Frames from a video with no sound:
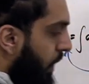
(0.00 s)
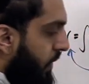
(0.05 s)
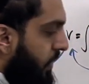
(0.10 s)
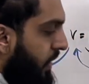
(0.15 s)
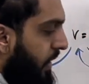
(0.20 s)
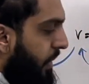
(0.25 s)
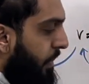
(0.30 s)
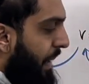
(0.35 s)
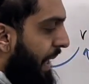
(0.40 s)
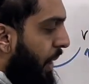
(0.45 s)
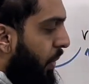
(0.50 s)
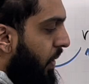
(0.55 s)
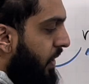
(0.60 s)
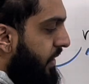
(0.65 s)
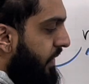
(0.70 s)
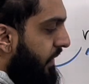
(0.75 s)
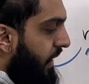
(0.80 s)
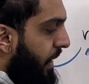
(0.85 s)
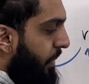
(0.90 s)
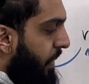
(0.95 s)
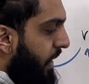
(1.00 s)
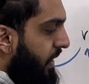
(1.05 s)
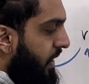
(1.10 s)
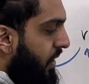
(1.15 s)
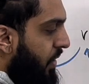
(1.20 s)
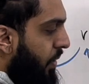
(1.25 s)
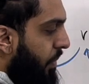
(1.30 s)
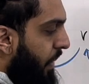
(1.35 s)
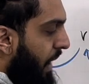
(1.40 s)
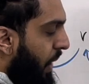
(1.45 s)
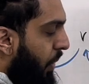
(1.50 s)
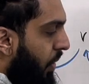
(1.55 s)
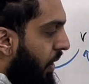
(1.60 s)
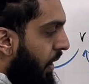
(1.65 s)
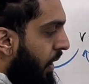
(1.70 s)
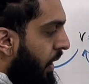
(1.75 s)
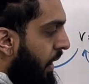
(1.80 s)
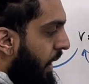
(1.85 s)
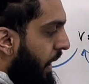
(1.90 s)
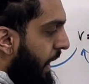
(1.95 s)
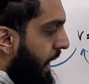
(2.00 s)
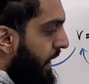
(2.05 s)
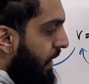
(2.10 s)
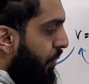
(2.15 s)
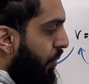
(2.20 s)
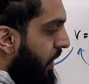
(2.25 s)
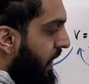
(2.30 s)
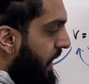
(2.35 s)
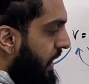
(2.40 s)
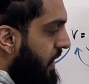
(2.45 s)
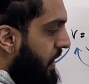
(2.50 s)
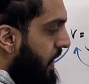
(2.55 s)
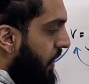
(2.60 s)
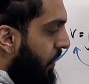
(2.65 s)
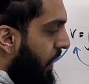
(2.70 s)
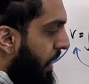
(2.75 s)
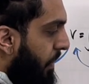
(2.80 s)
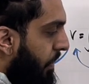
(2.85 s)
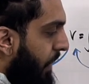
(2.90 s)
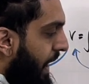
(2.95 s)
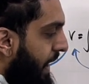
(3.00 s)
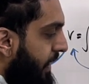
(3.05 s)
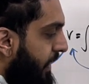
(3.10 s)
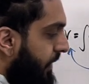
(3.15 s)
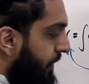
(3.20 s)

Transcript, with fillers: to the power, divide by the new power. And if we integrate minus